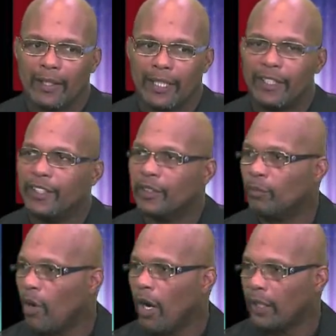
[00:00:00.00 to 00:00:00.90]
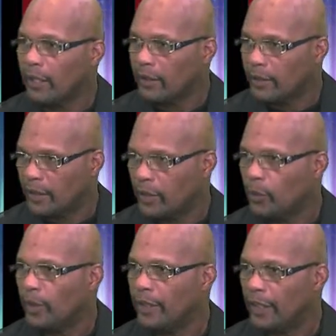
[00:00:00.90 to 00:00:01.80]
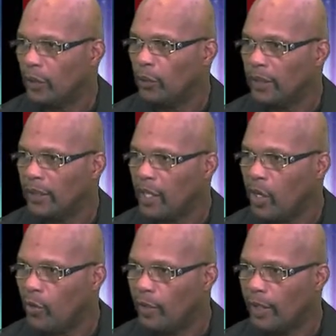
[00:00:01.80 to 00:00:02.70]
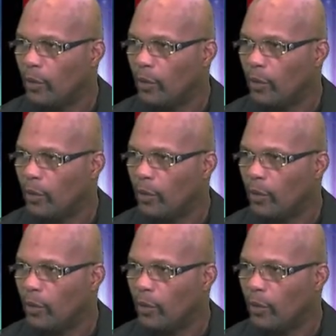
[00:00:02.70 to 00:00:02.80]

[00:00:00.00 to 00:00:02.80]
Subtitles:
in this market since we're dealing with the COVID,